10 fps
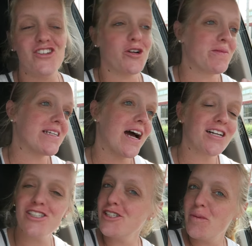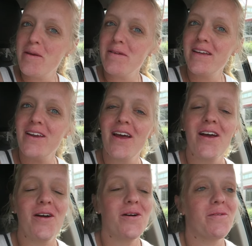dermatologist appointment
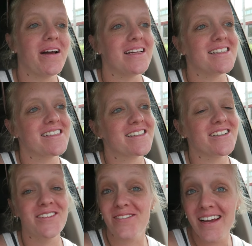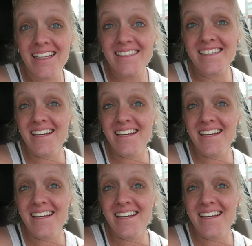went great.